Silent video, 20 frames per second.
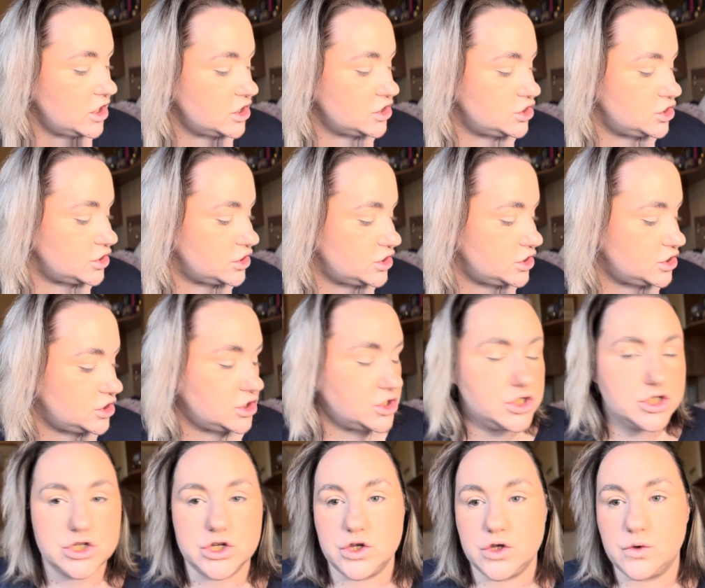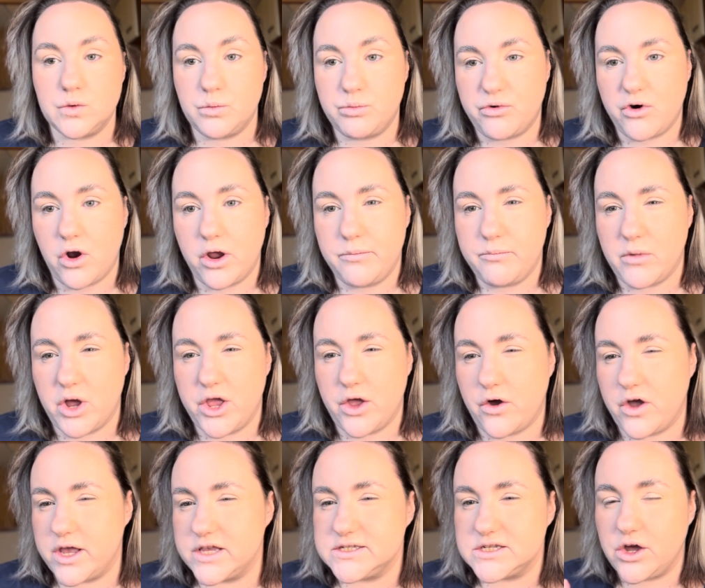just to prime my
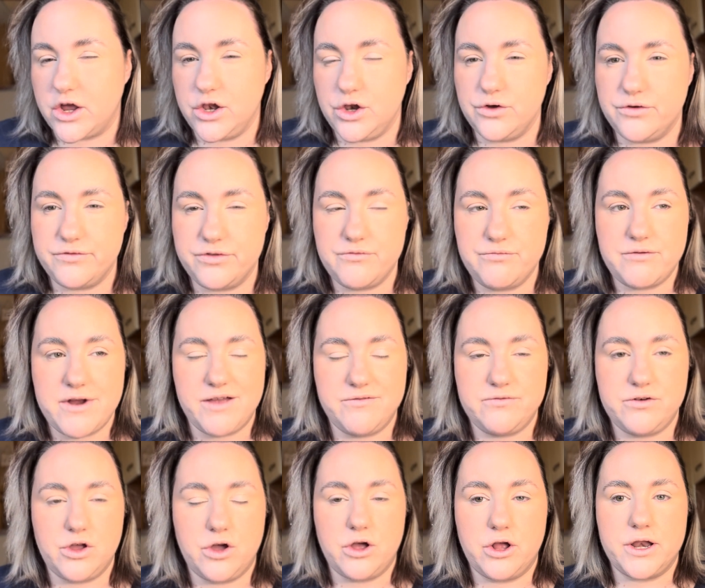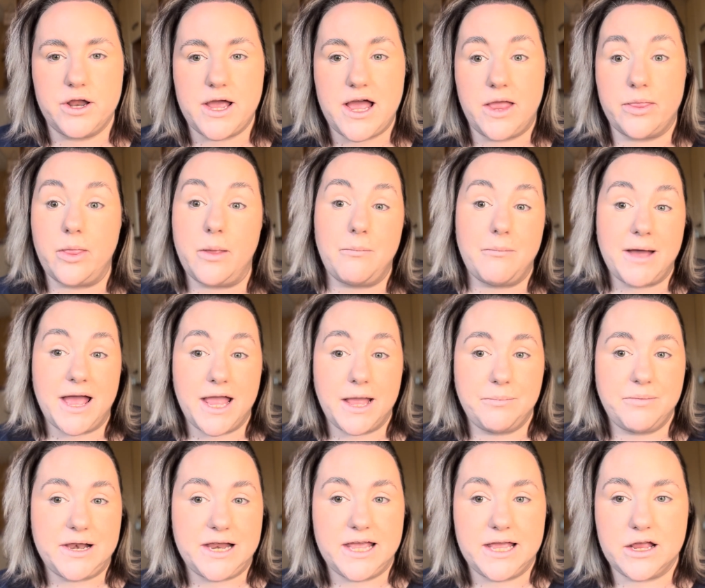eyes. I love the Revlon and the
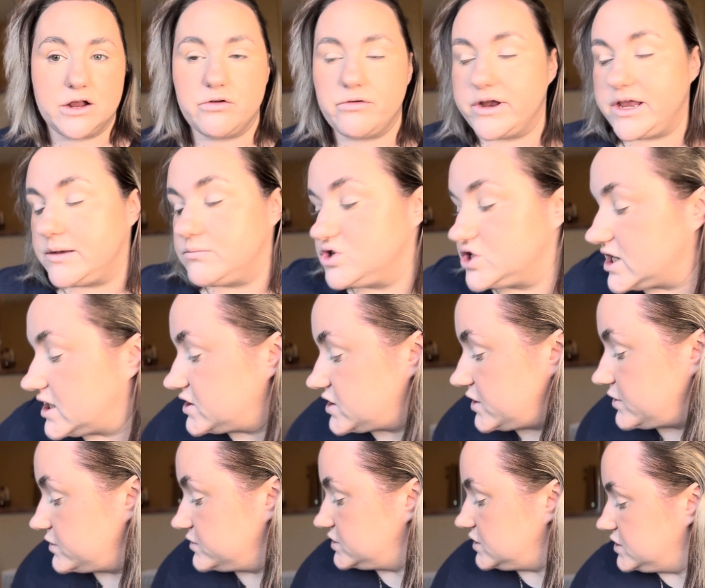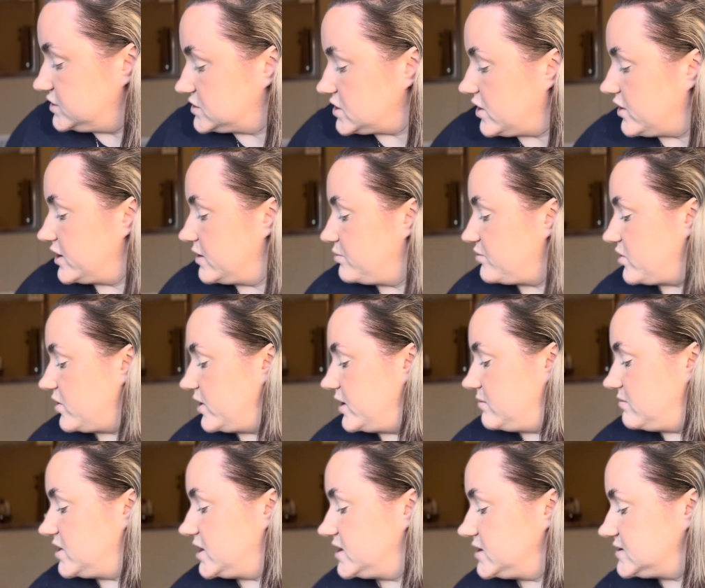Maybelline cream shadows as eye
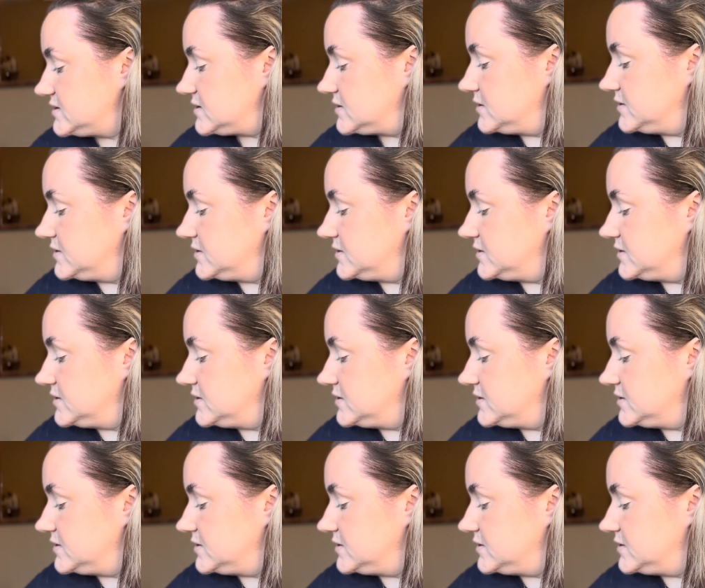primers.